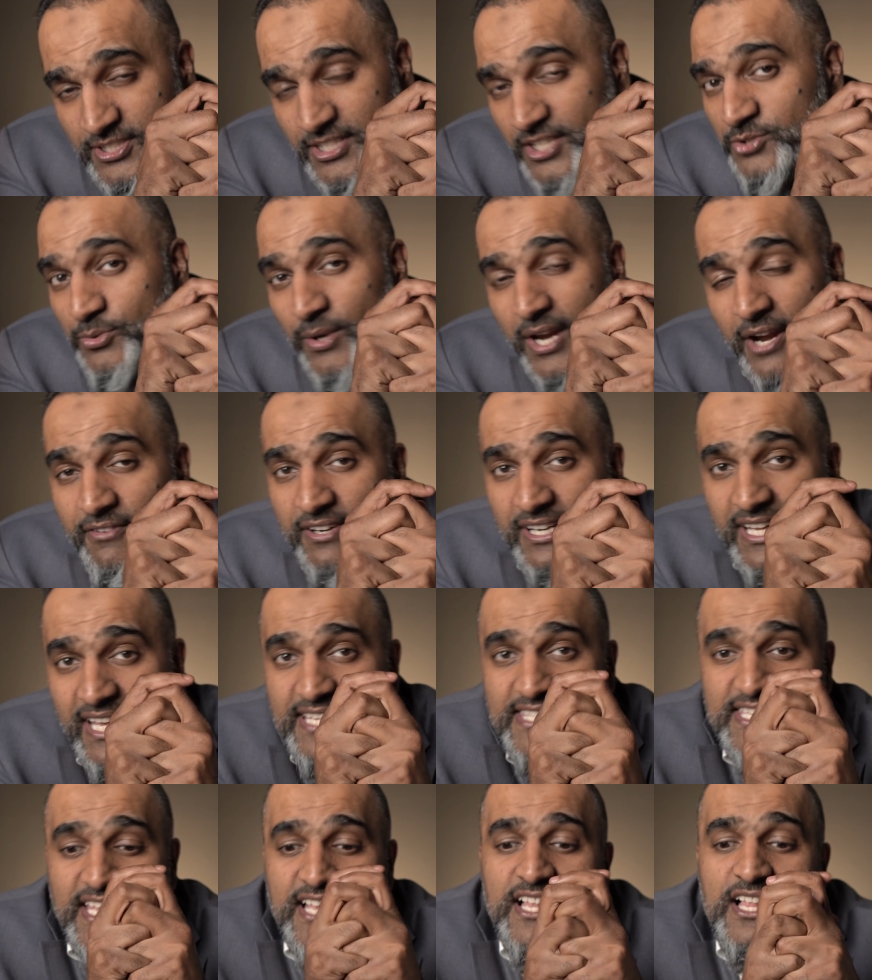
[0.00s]
skills, whatever it
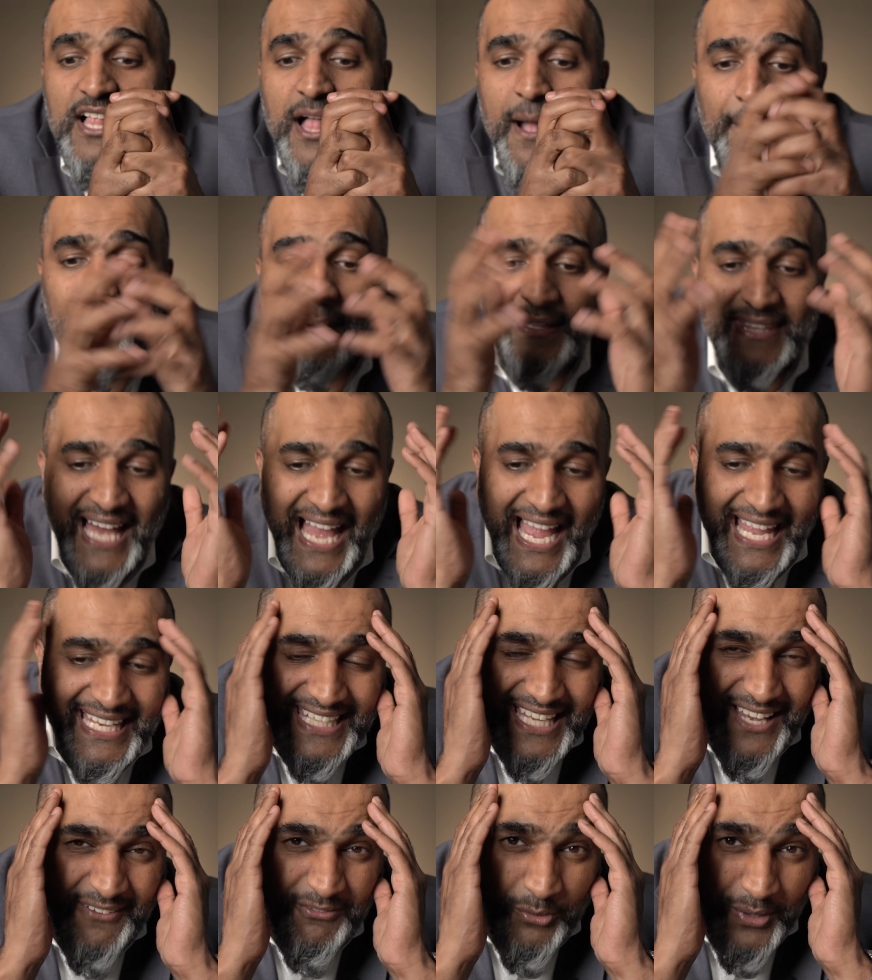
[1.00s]
is. But the
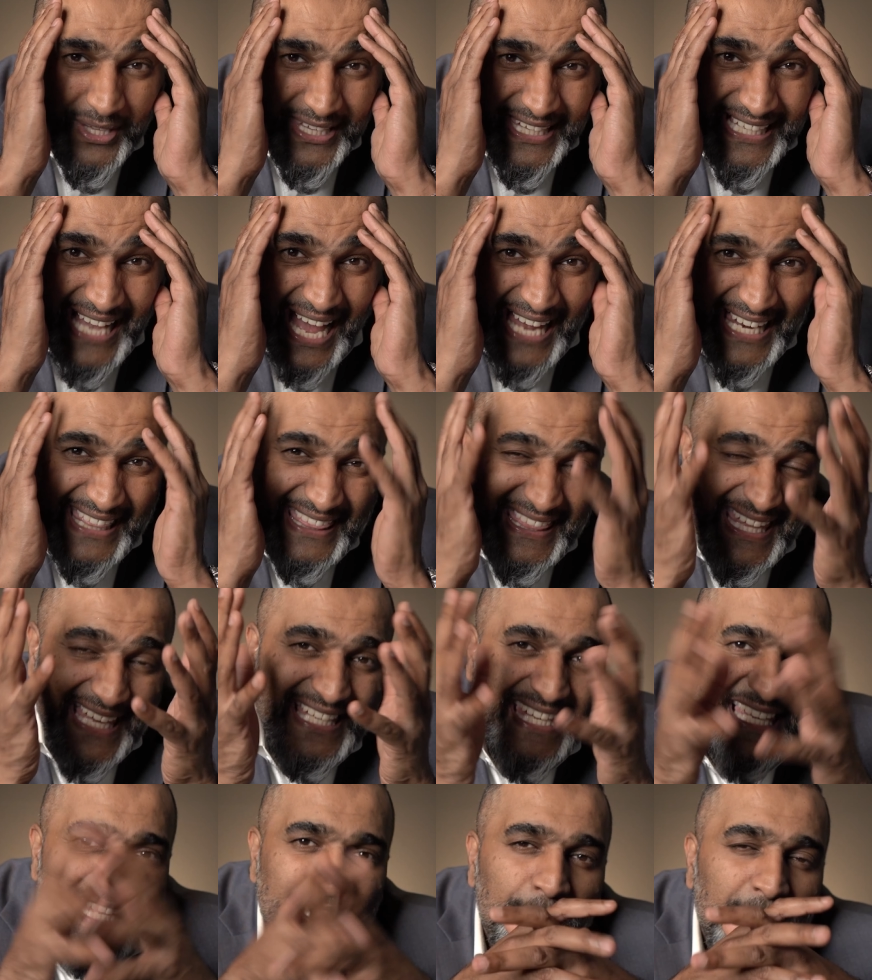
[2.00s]
idea of really kind of
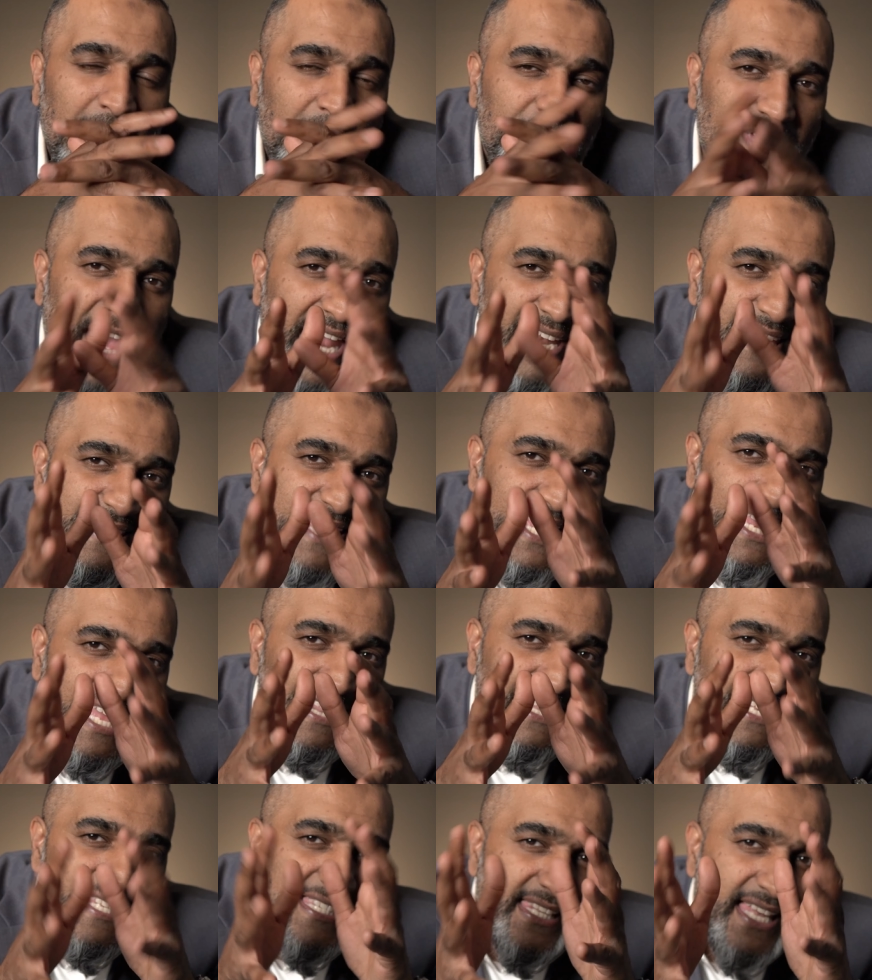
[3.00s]
thinking about that and say,
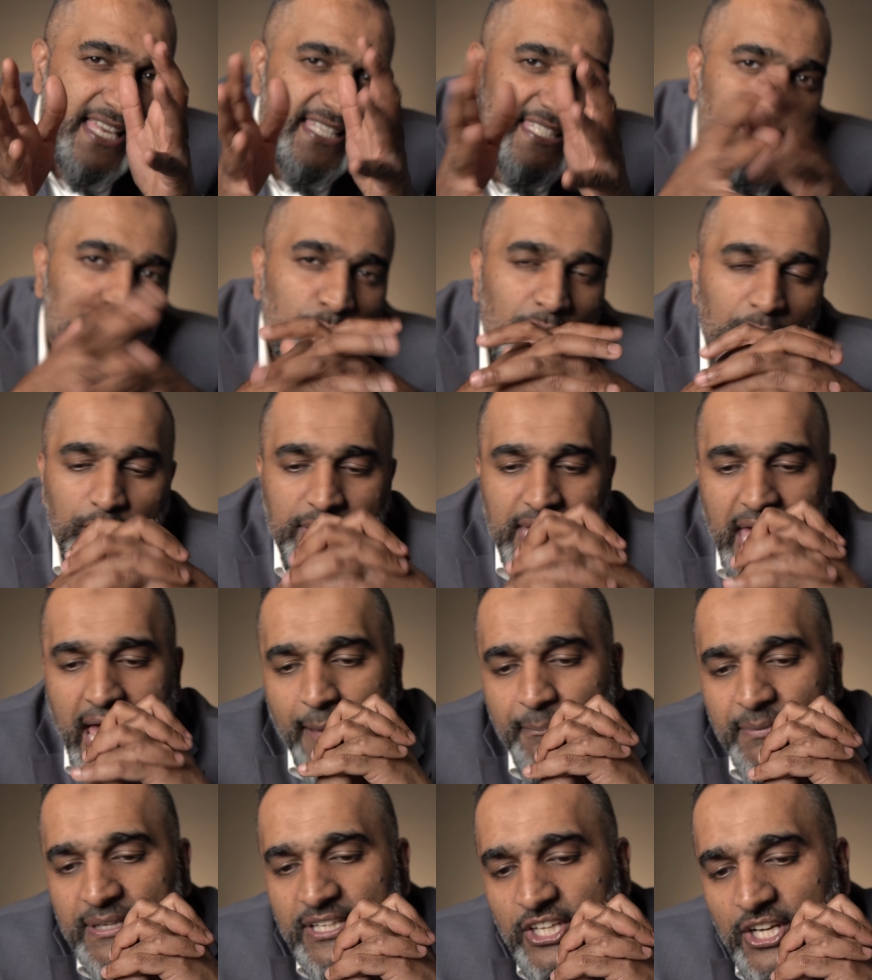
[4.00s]
in this lesson, what would
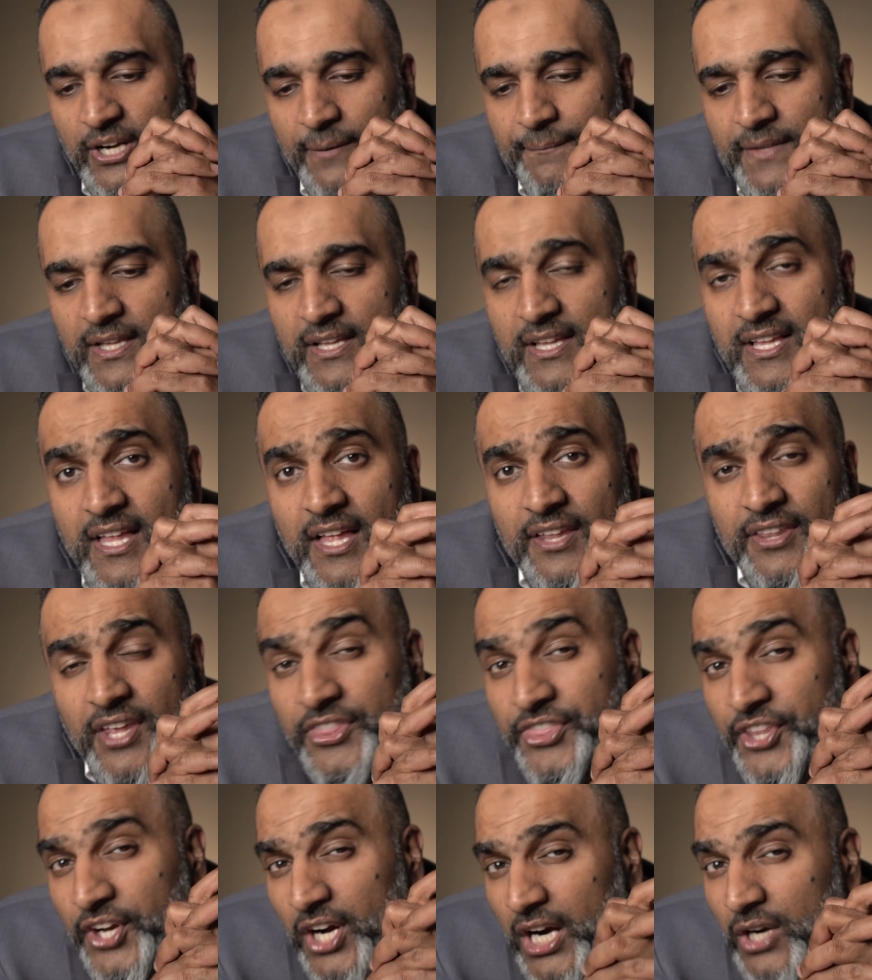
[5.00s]
happen here?
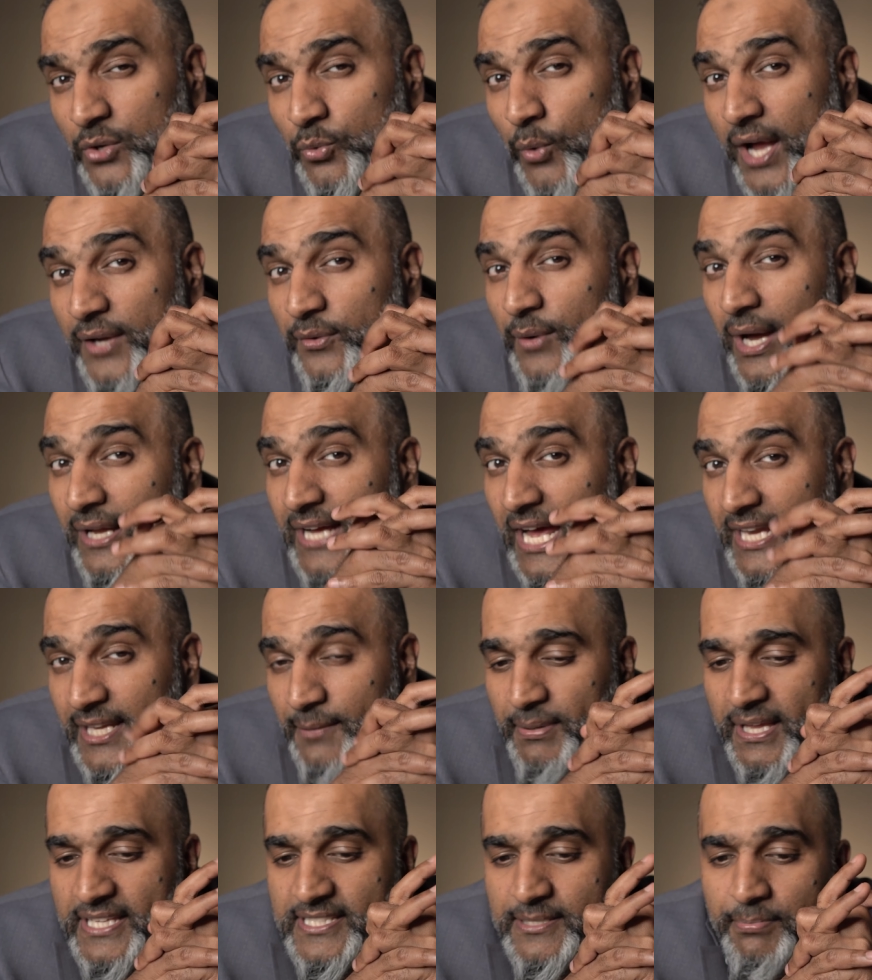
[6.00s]
The third one, what kind
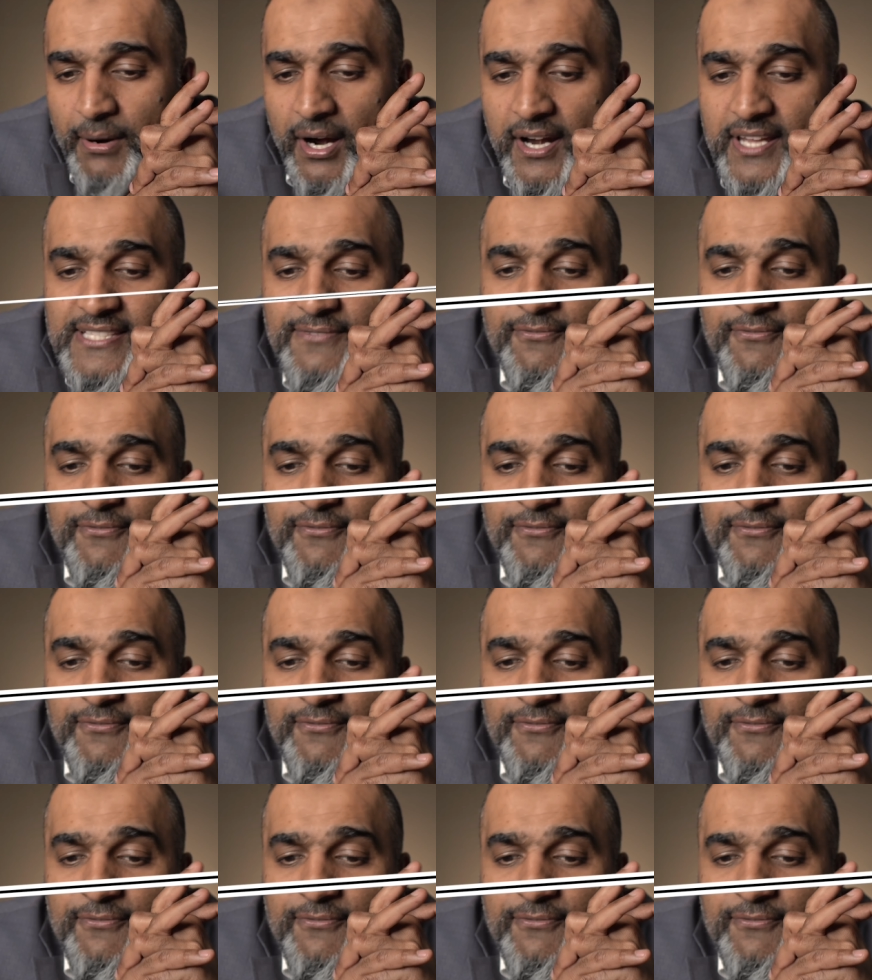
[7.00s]
of plays a part is